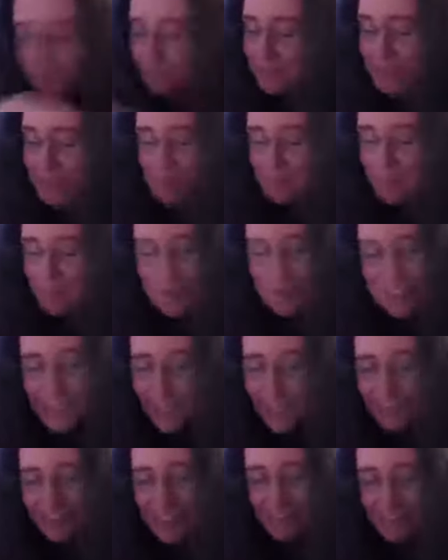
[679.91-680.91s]
It was
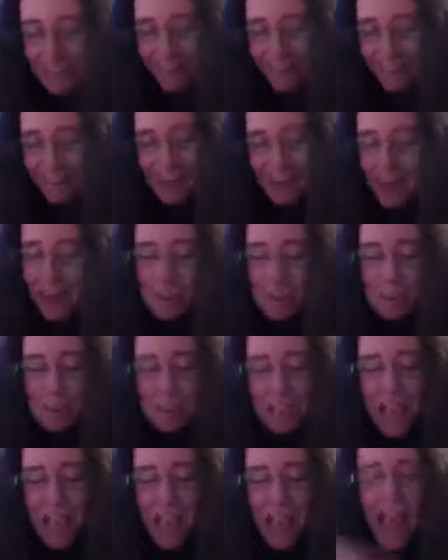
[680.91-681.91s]
not that hard. It was
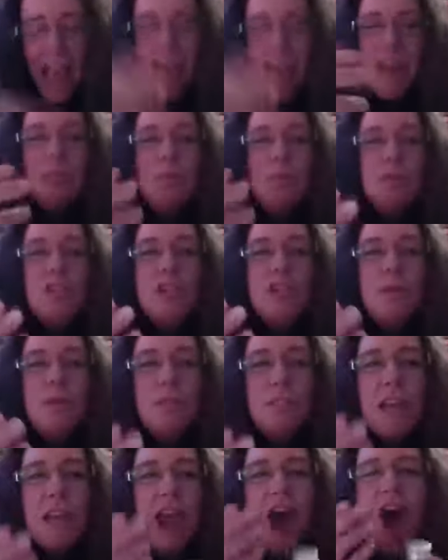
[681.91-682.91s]

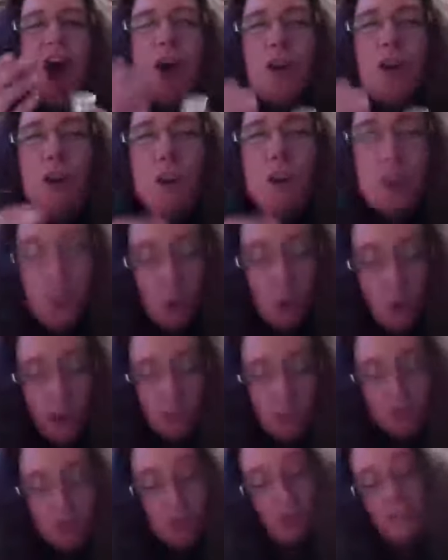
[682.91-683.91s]
utter joy
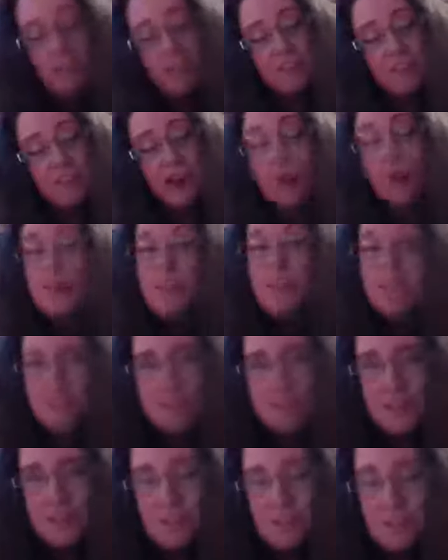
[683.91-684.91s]
to do. I think it's
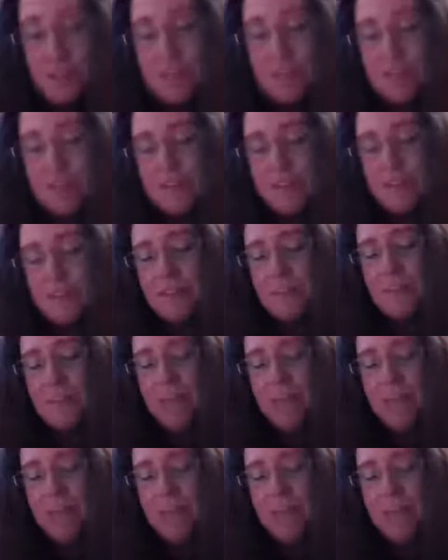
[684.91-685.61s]
150 pieces.